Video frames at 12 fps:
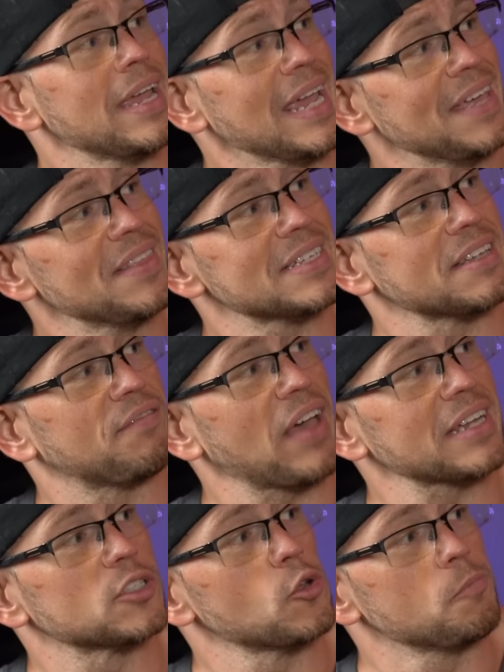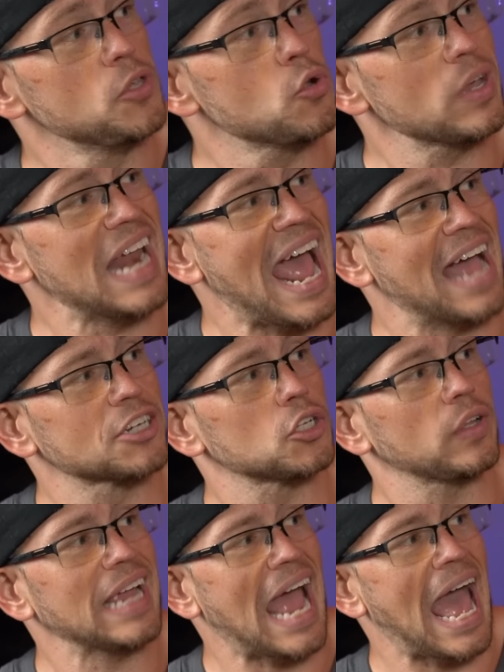in this effects loop, you can
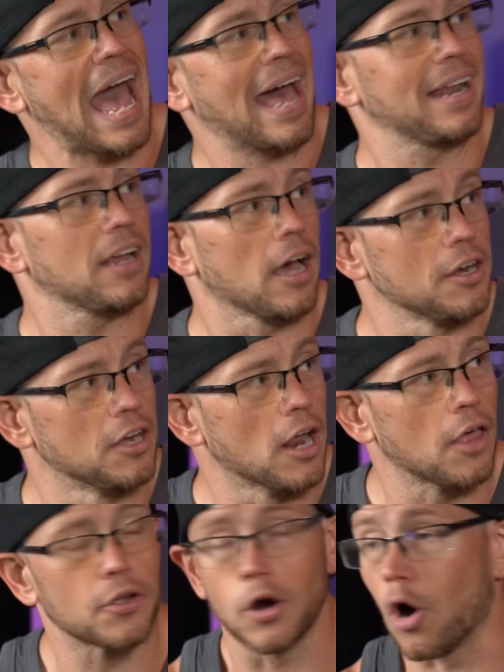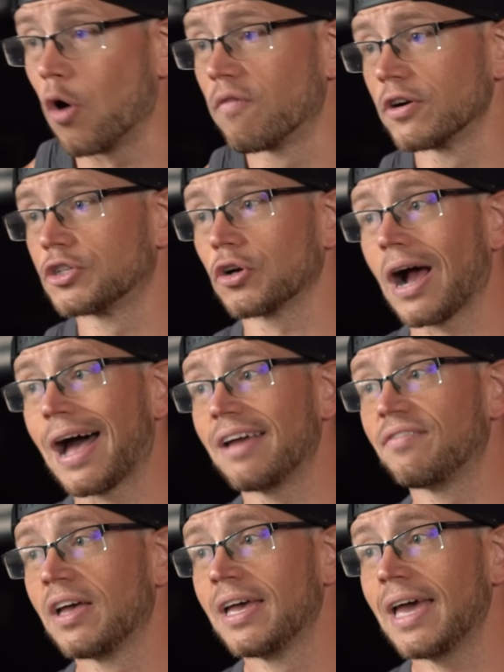actually add another
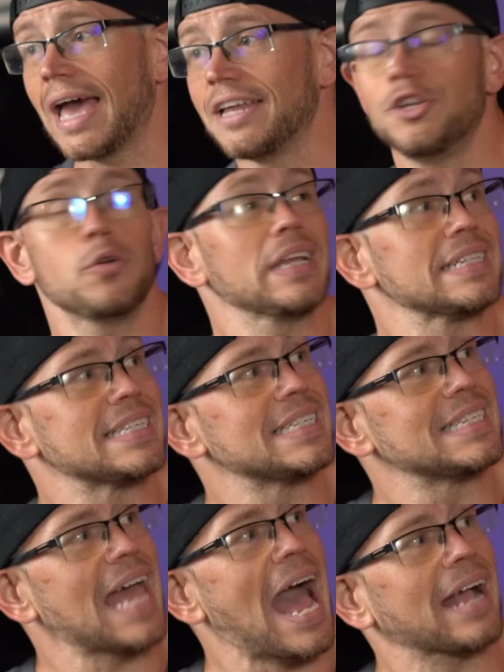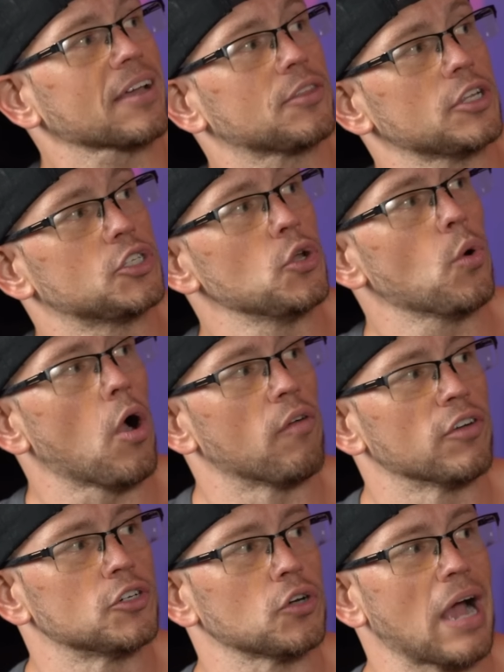overdrive and you can stack the two
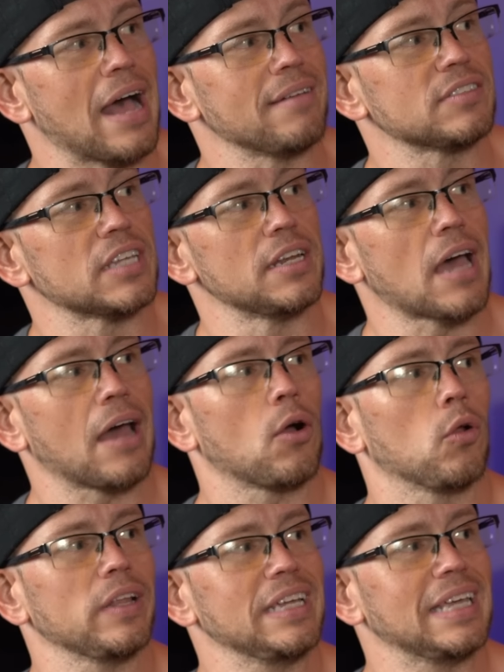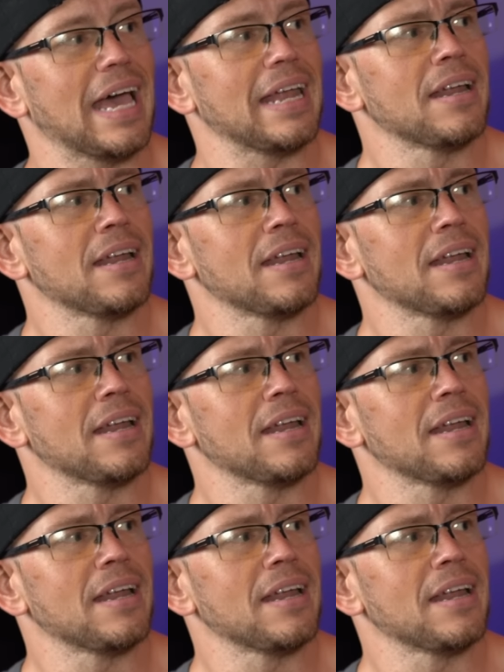overdrives to not only get,